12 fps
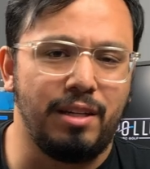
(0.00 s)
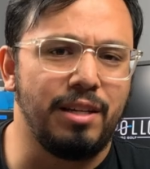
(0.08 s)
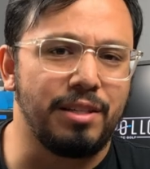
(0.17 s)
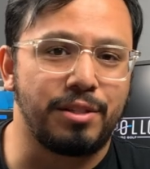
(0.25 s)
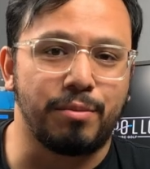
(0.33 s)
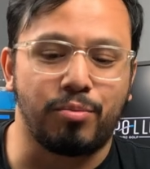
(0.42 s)

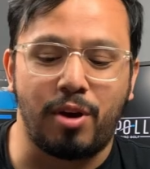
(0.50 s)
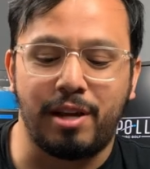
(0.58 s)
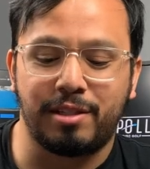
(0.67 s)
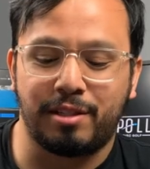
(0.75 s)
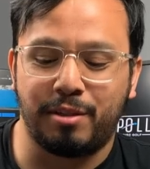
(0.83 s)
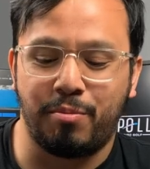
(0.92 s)
it's
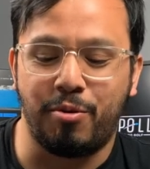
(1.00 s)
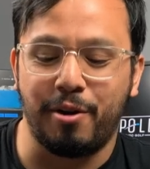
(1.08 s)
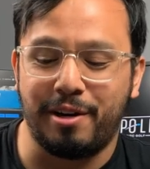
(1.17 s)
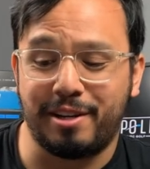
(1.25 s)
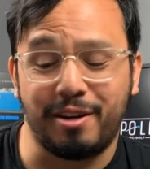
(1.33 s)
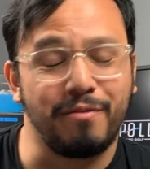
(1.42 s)
surprisingly
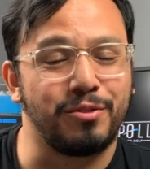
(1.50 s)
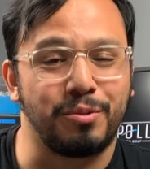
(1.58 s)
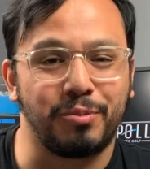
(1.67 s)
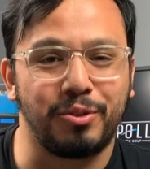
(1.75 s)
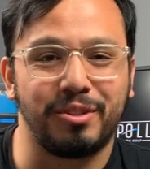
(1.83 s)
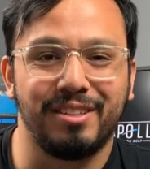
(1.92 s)
pretty comfortable.